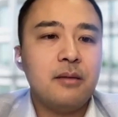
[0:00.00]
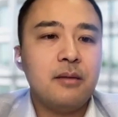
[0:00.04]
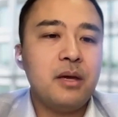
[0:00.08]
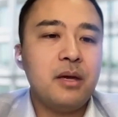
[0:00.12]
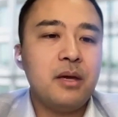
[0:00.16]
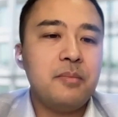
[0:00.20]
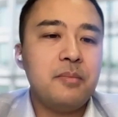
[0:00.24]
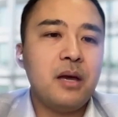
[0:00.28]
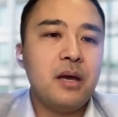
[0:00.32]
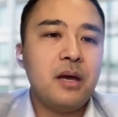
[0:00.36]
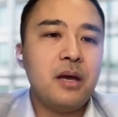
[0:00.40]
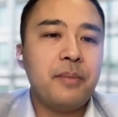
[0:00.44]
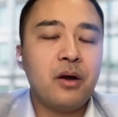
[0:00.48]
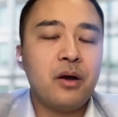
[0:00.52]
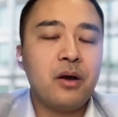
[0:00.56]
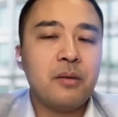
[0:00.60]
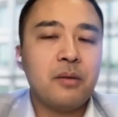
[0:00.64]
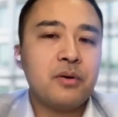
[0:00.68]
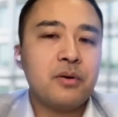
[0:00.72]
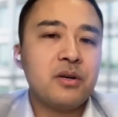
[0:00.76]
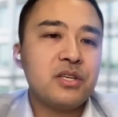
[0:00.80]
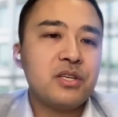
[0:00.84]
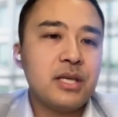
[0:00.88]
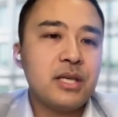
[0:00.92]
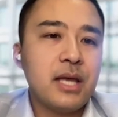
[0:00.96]
maybe about
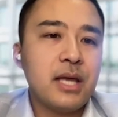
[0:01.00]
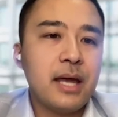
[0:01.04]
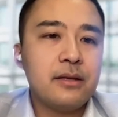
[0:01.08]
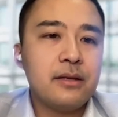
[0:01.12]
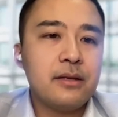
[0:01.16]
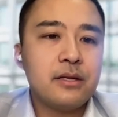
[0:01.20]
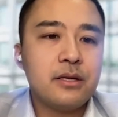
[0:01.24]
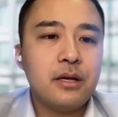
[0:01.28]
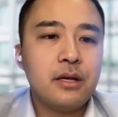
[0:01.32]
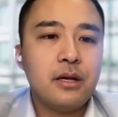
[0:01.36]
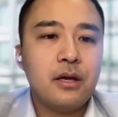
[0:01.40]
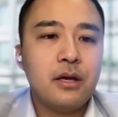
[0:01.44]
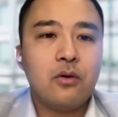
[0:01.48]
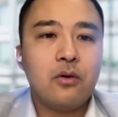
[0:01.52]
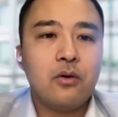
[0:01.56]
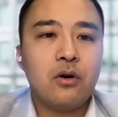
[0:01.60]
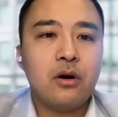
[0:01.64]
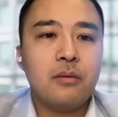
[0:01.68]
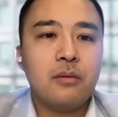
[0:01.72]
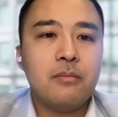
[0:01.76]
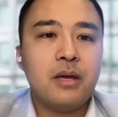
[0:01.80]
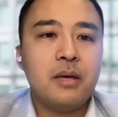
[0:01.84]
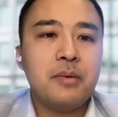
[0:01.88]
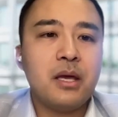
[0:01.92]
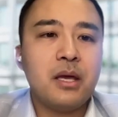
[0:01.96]
1%
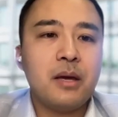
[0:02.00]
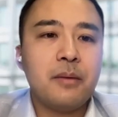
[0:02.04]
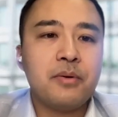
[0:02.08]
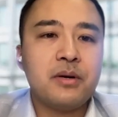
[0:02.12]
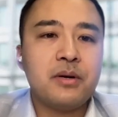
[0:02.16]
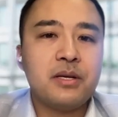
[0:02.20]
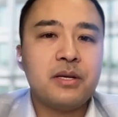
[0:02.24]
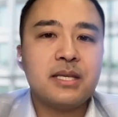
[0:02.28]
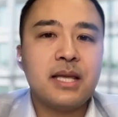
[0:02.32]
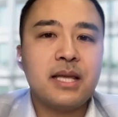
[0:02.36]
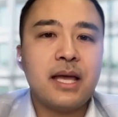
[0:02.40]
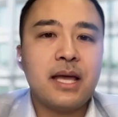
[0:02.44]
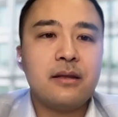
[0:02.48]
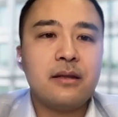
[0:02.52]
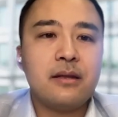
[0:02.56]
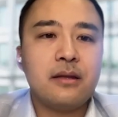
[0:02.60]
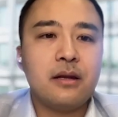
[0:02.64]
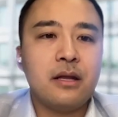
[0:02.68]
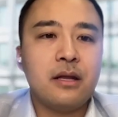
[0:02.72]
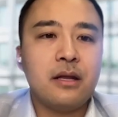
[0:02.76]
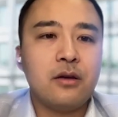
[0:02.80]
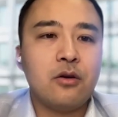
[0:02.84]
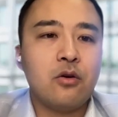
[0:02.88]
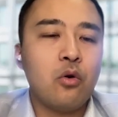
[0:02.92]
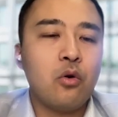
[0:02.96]
or maybe
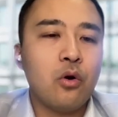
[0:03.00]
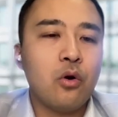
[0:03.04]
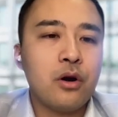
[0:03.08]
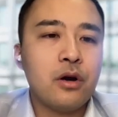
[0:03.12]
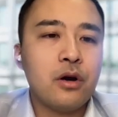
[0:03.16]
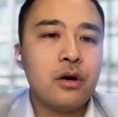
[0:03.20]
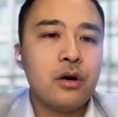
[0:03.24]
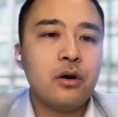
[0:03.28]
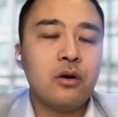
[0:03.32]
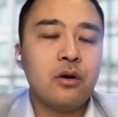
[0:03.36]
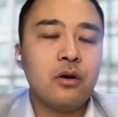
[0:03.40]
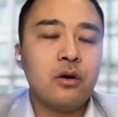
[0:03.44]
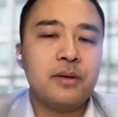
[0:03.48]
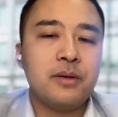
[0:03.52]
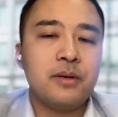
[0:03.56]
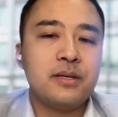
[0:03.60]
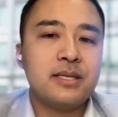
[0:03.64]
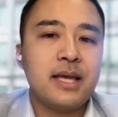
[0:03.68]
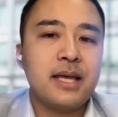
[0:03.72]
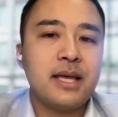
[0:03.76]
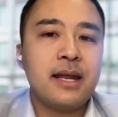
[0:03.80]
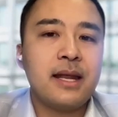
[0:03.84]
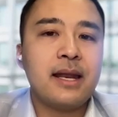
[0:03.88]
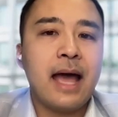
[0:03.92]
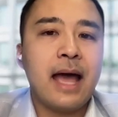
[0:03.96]
1.25% or
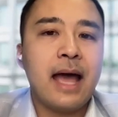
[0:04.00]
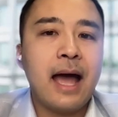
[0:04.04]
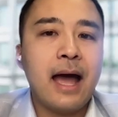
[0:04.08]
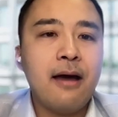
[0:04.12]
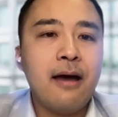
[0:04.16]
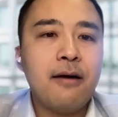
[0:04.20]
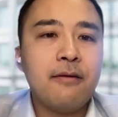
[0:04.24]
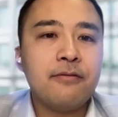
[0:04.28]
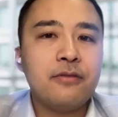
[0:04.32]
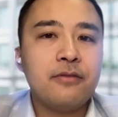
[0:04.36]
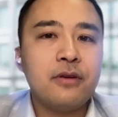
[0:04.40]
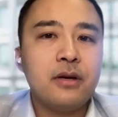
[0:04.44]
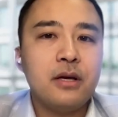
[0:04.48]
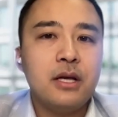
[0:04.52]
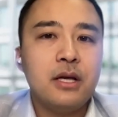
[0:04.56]
1.5%.